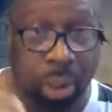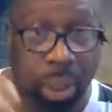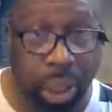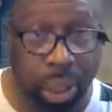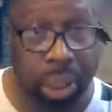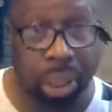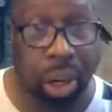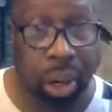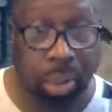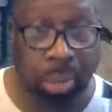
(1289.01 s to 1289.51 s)

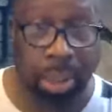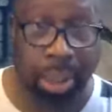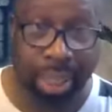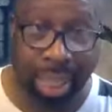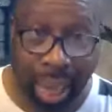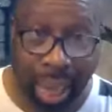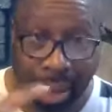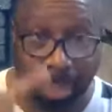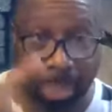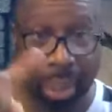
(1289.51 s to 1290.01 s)
determines
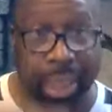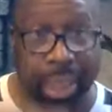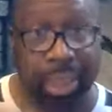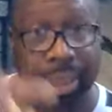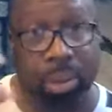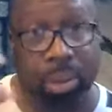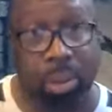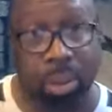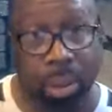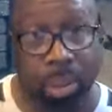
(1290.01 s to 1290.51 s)
our
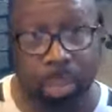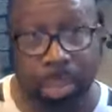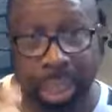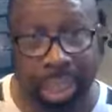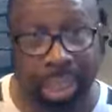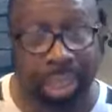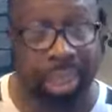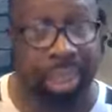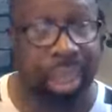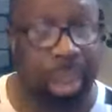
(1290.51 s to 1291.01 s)
place
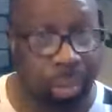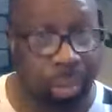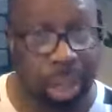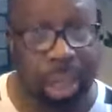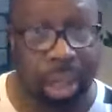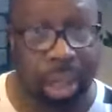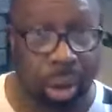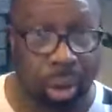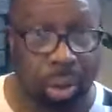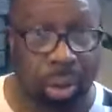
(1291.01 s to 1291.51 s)
places that we
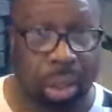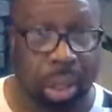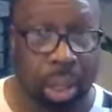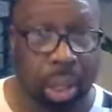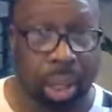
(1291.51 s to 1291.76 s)
go.